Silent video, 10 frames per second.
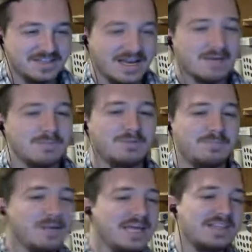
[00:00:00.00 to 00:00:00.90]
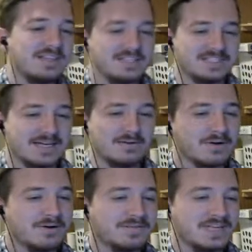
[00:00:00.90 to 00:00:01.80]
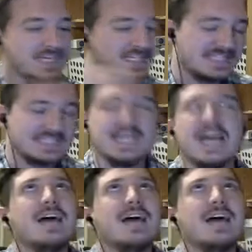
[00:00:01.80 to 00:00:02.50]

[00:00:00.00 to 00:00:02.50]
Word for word: I will bathe in a shower of kisses